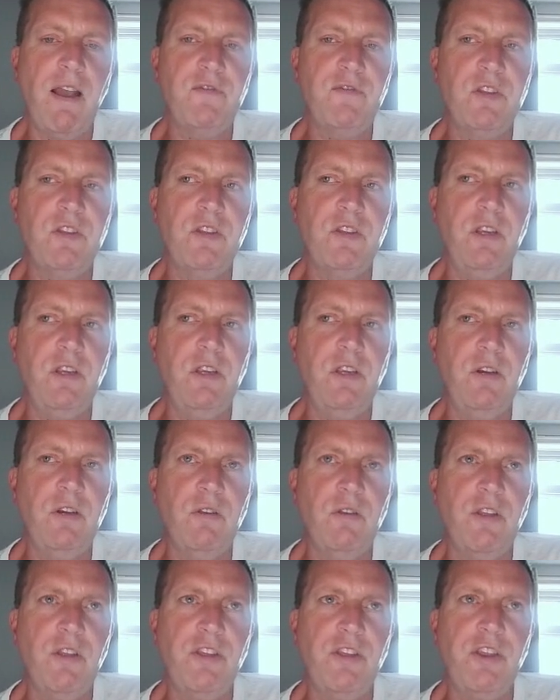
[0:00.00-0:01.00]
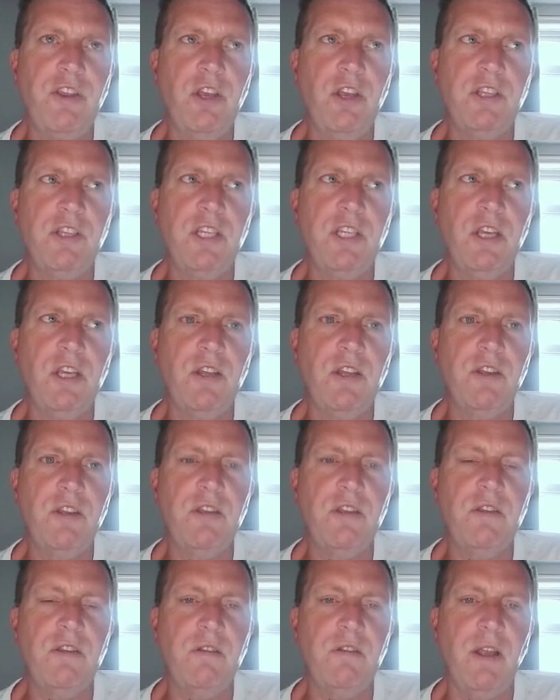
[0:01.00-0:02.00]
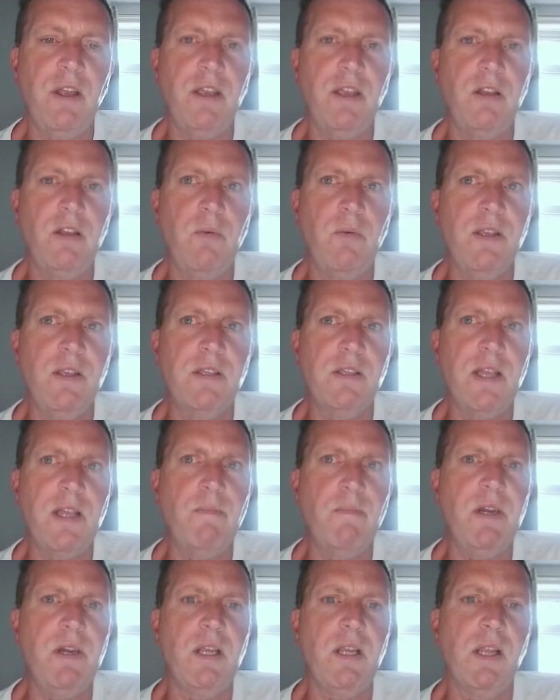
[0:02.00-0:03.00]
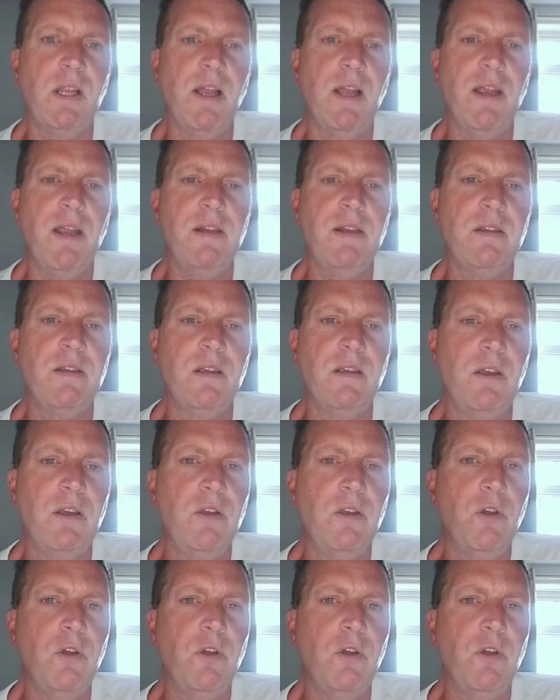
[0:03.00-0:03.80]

after the, you know, the 30th, like Queen's Gambit Declined